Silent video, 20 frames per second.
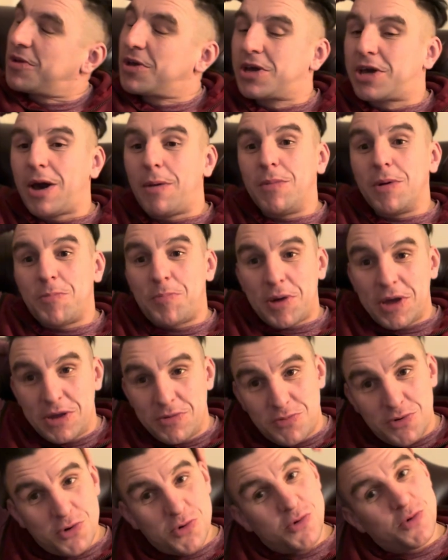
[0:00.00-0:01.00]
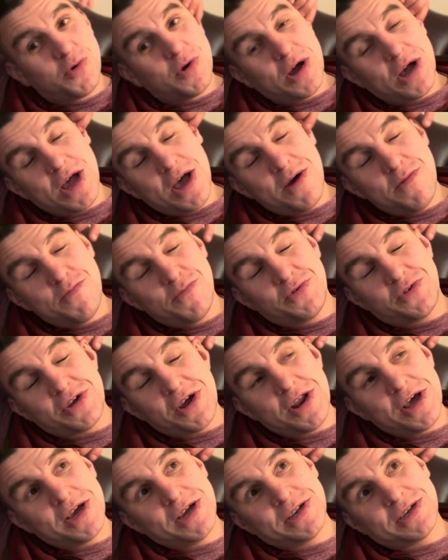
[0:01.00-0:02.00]
A couple of people
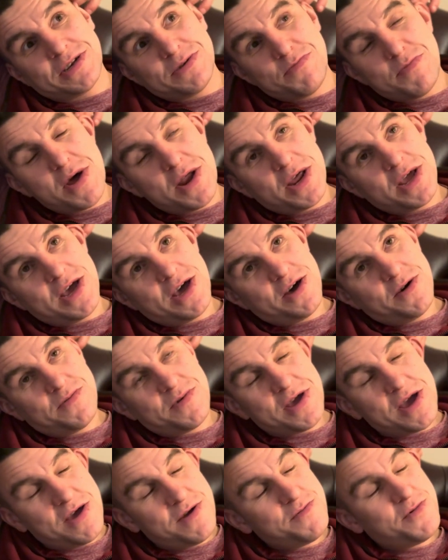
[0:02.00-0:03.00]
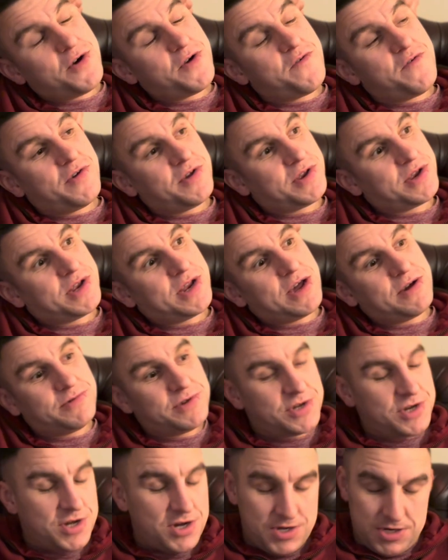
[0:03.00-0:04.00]
donated some money to help get him over, so that
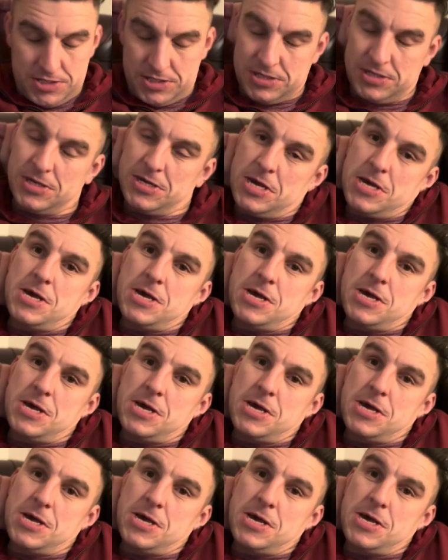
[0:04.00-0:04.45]
was nice.